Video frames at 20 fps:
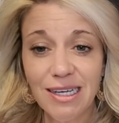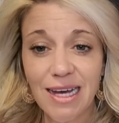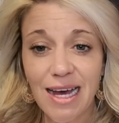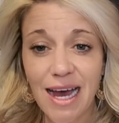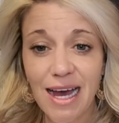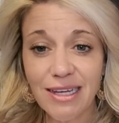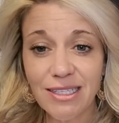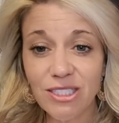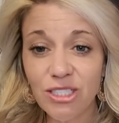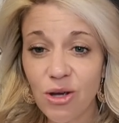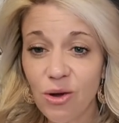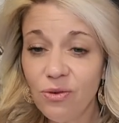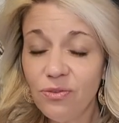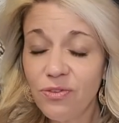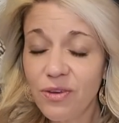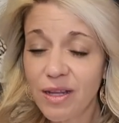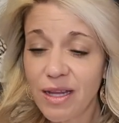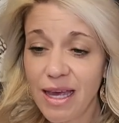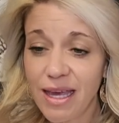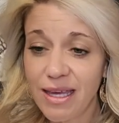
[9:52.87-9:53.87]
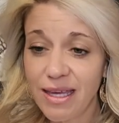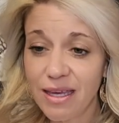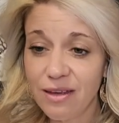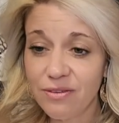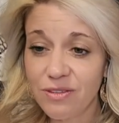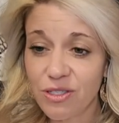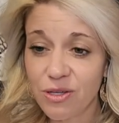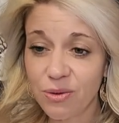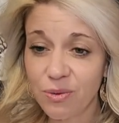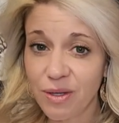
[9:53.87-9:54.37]
I don't feel like
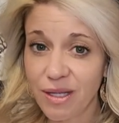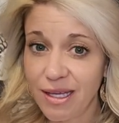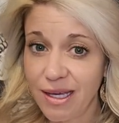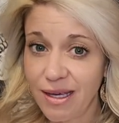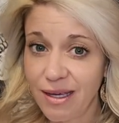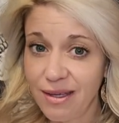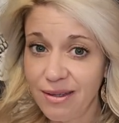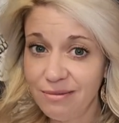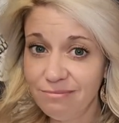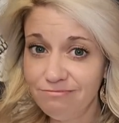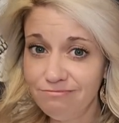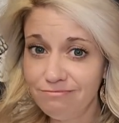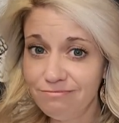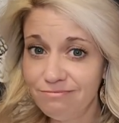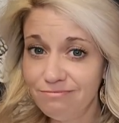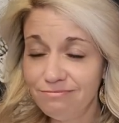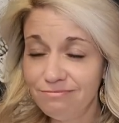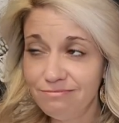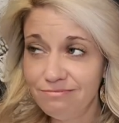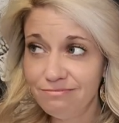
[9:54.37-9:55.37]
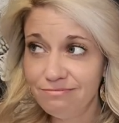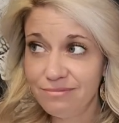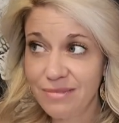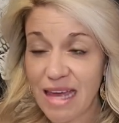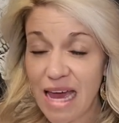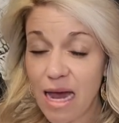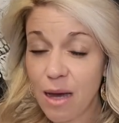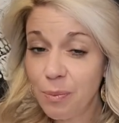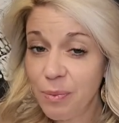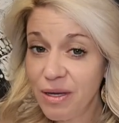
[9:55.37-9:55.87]
gifts are really
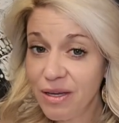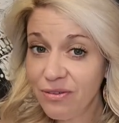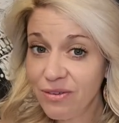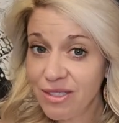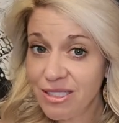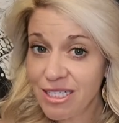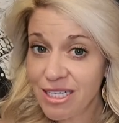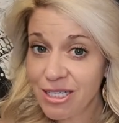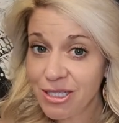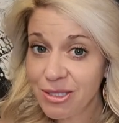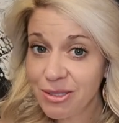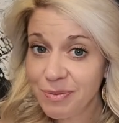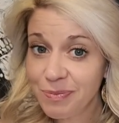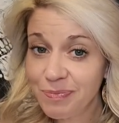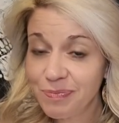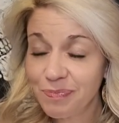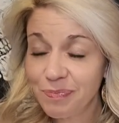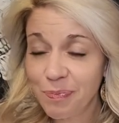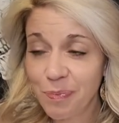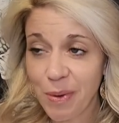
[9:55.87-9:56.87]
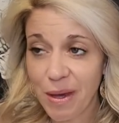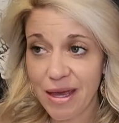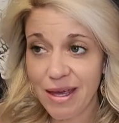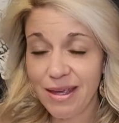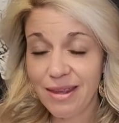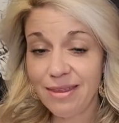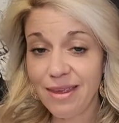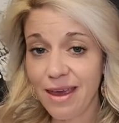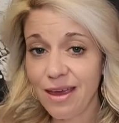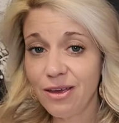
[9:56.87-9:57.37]
that big of a deal,
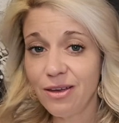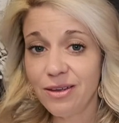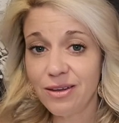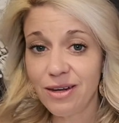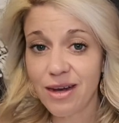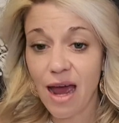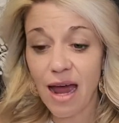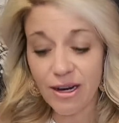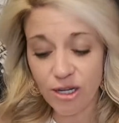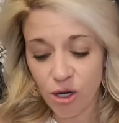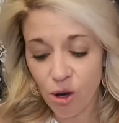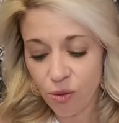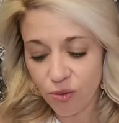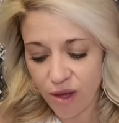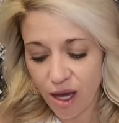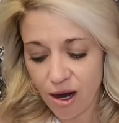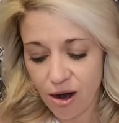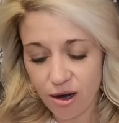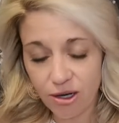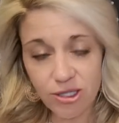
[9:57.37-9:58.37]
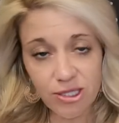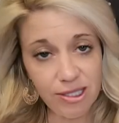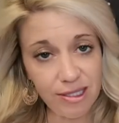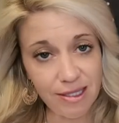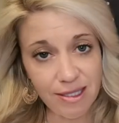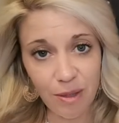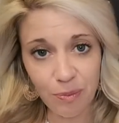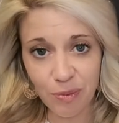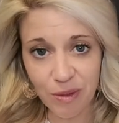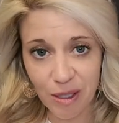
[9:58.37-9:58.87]
but I know they are to
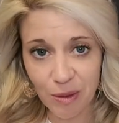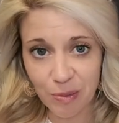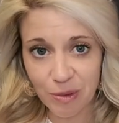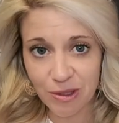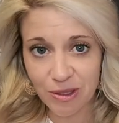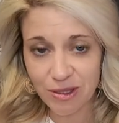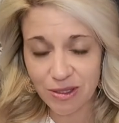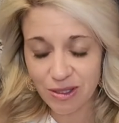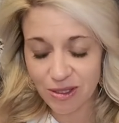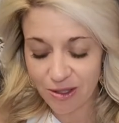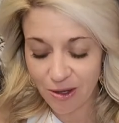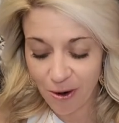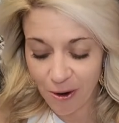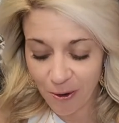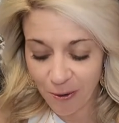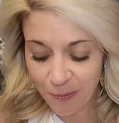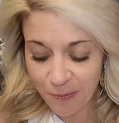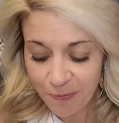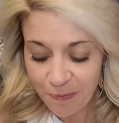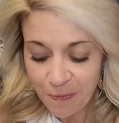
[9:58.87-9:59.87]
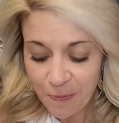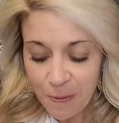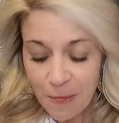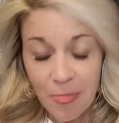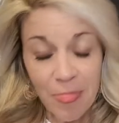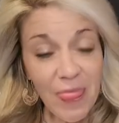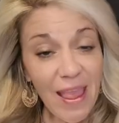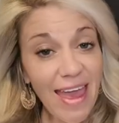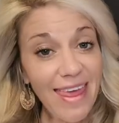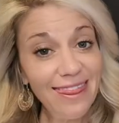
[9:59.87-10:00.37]
some people. So
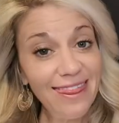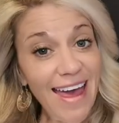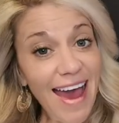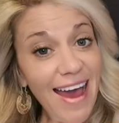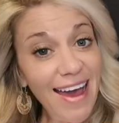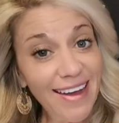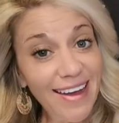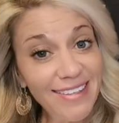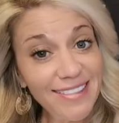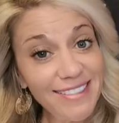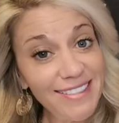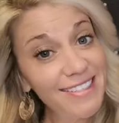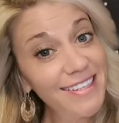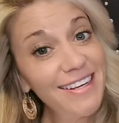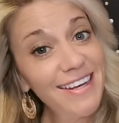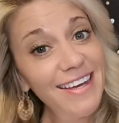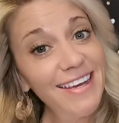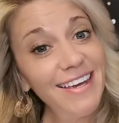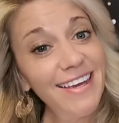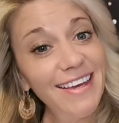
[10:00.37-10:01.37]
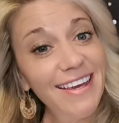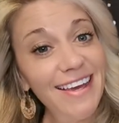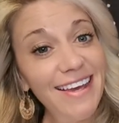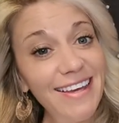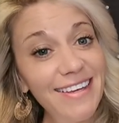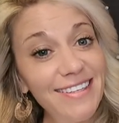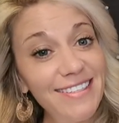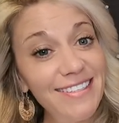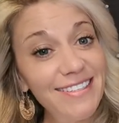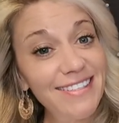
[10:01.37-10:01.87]
that
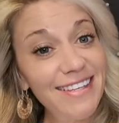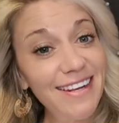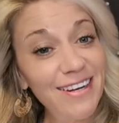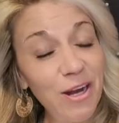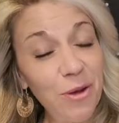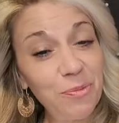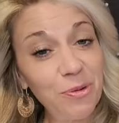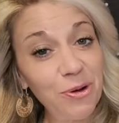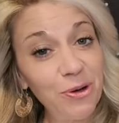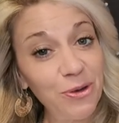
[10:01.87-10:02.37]
is number